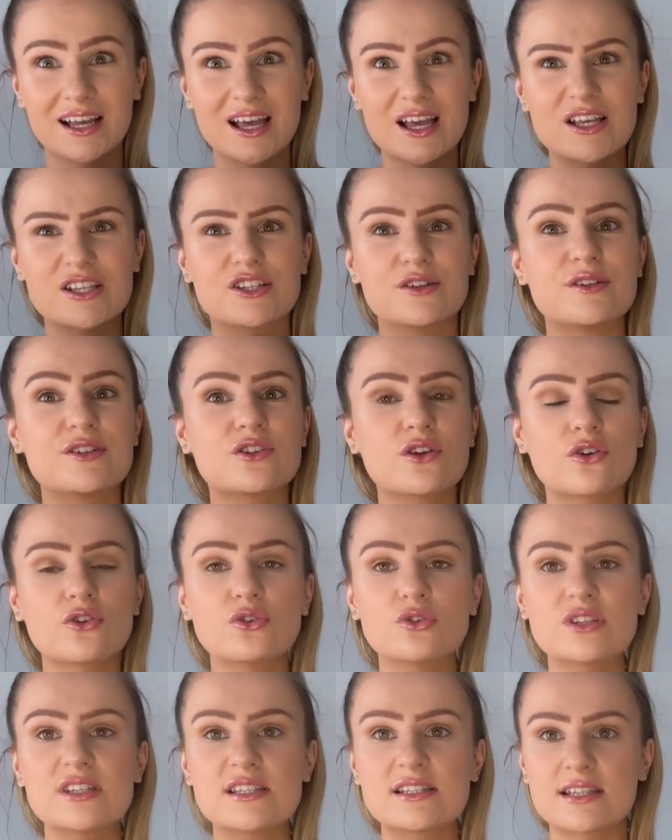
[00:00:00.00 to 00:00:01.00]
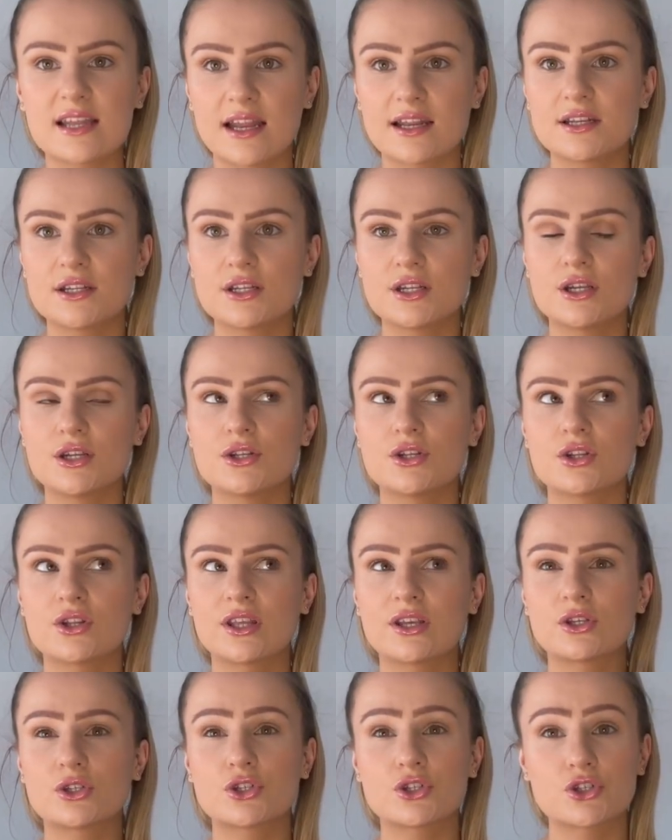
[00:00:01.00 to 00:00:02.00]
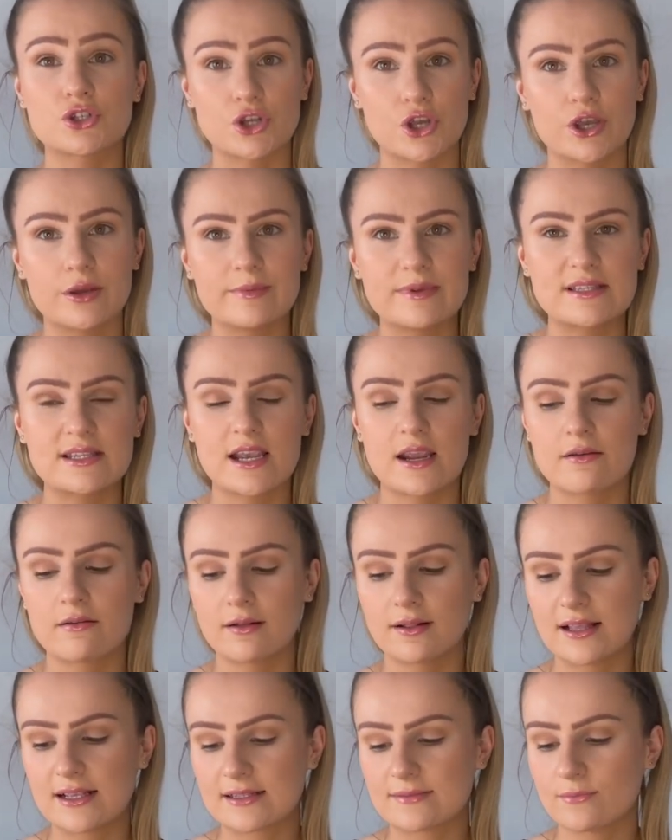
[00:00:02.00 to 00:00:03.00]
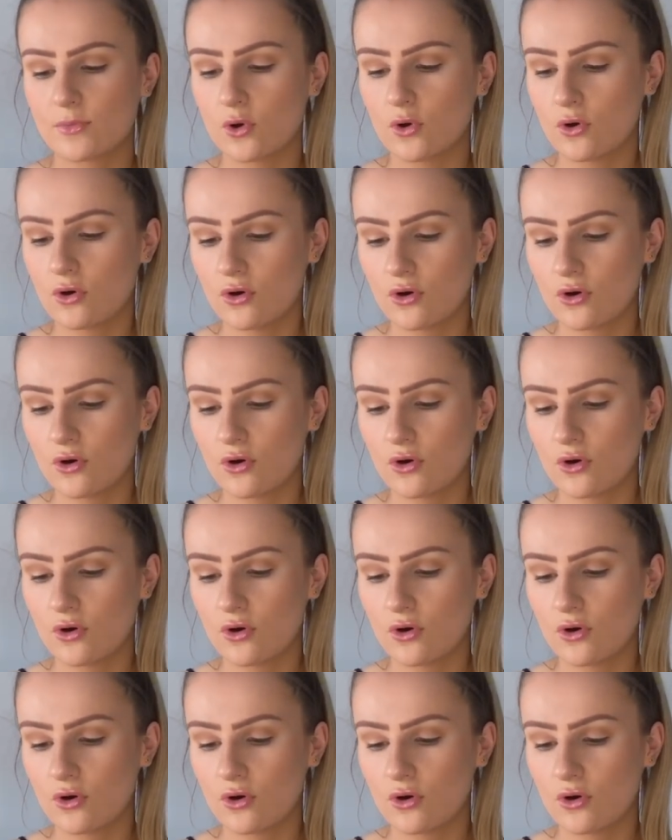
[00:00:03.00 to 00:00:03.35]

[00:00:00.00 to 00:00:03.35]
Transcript: So it's not your standard like shirt material, it's more,